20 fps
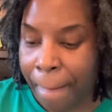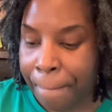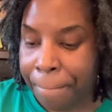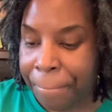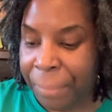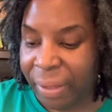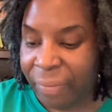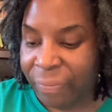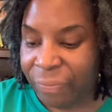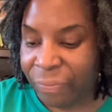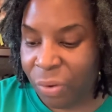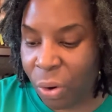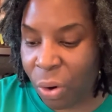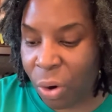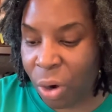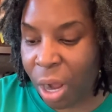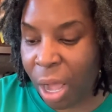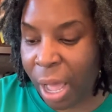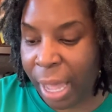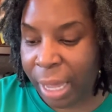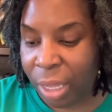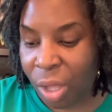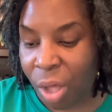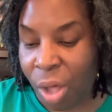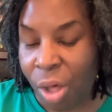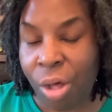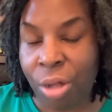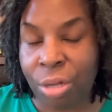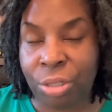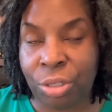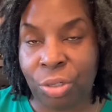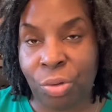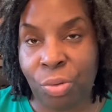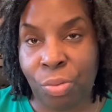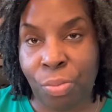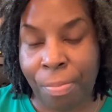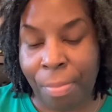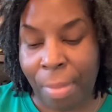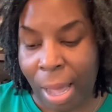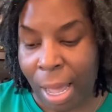Before I Called You
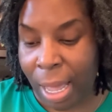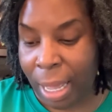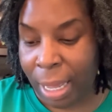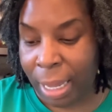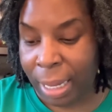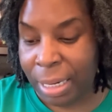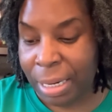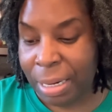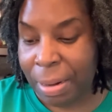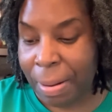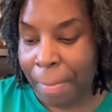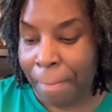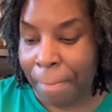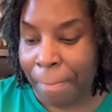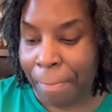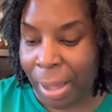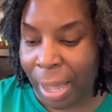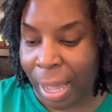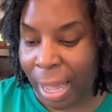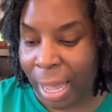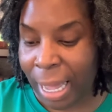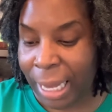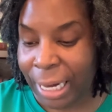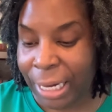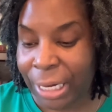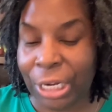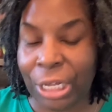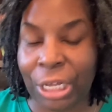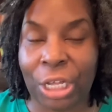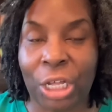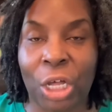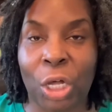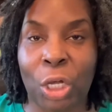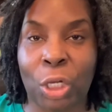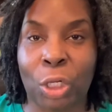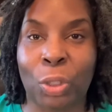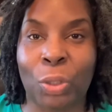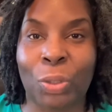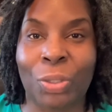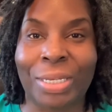Mine by
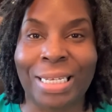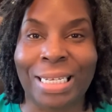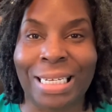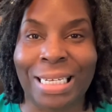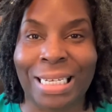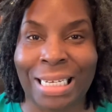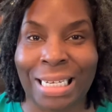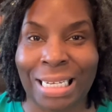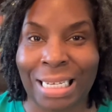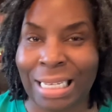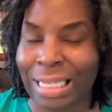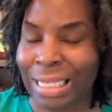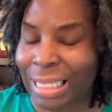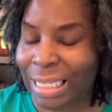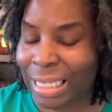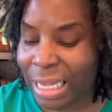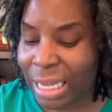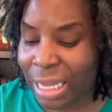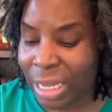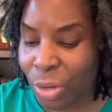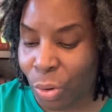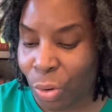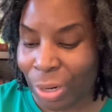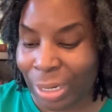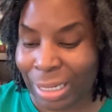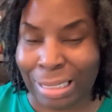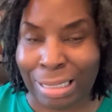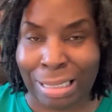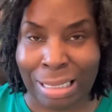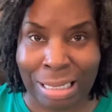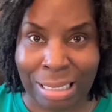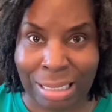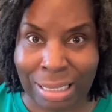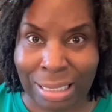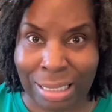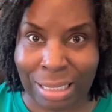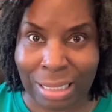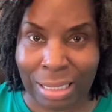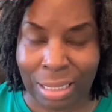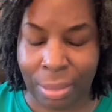Nicole DC or
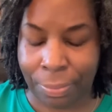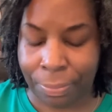Dees.